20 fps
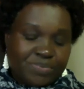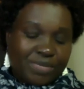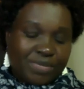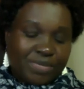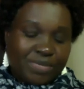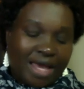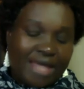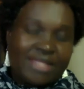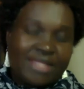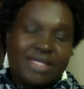
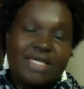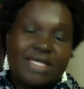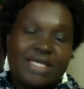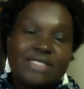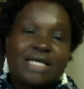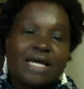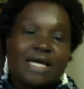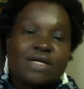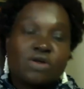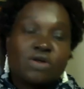and
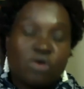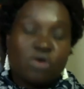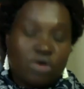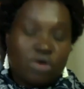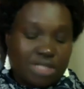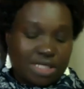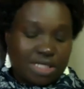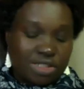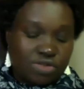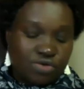this can
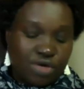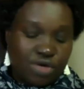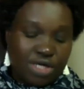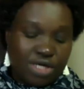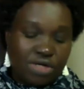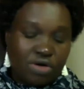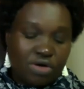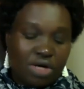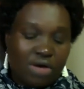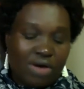cause a
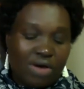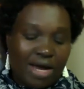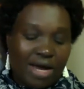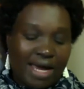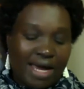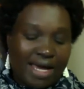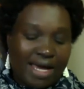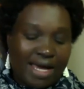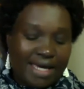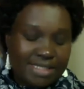strain on our
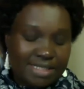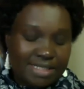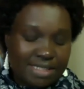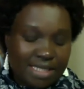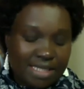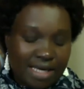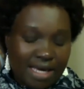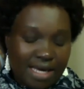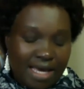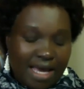
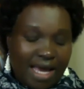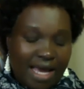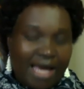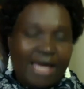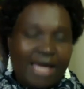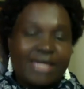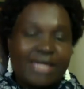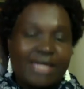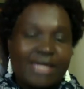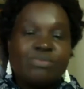eyes
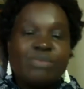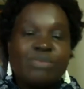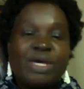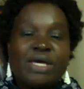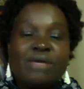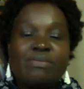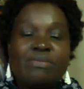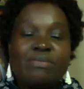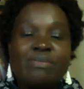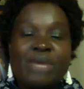and
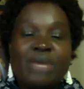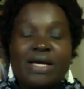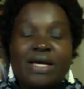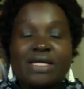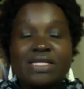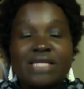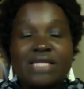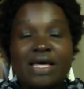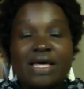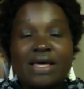may
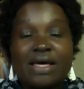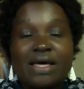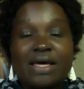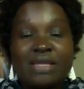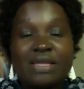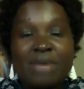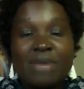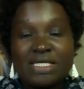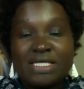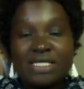make
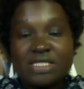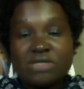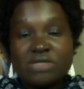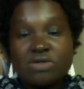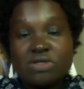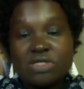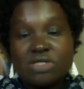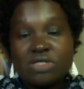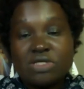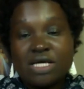the
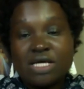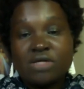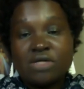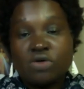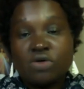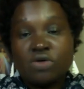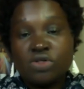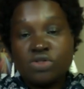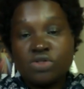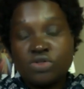muscles that
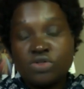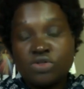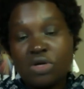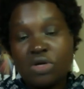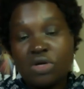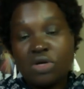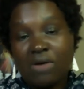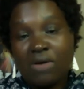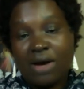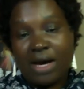
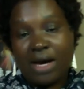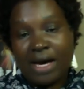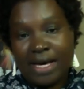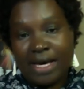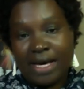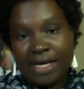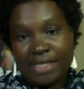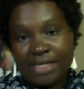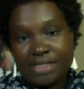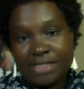control our
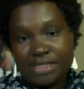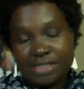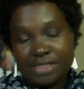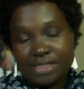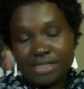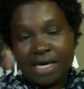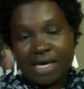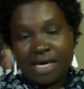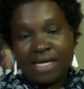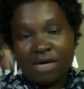eyes
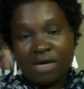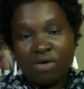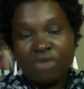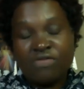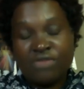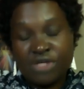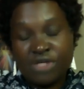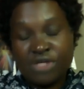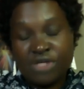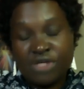and
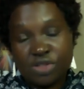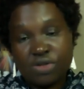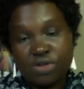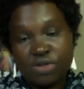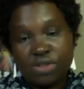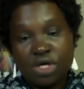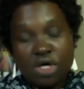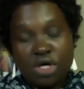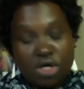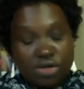our
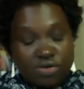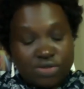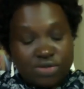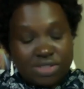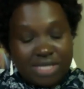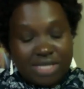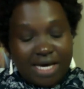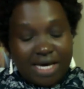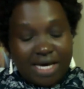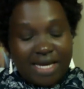vision
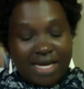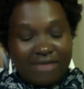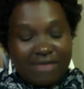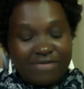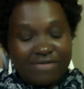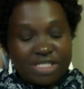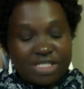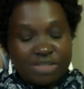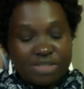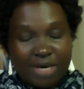to start
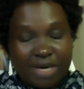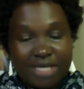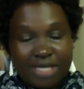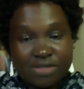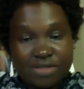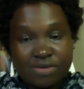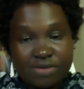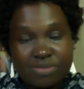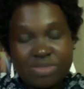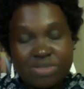having
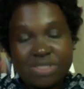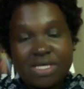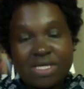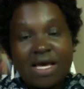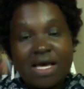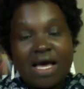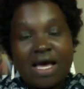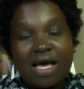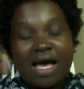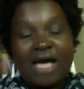spasms
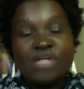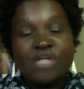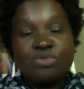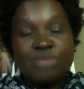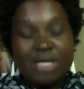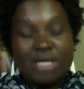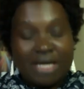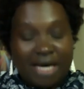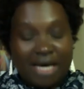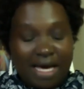and
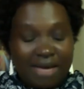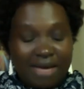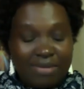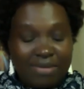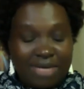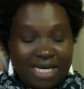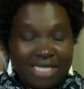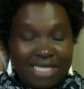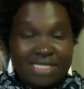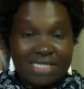to
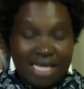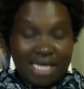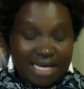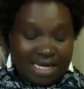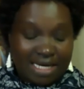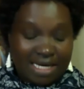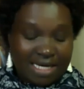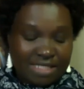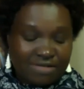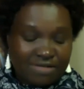become less
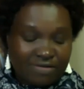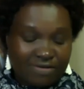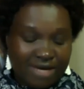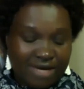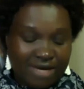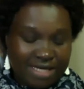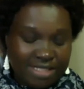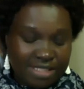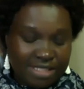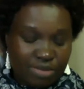and less
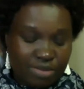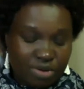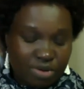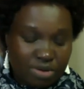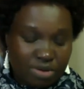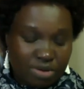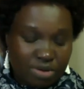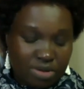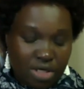flexible.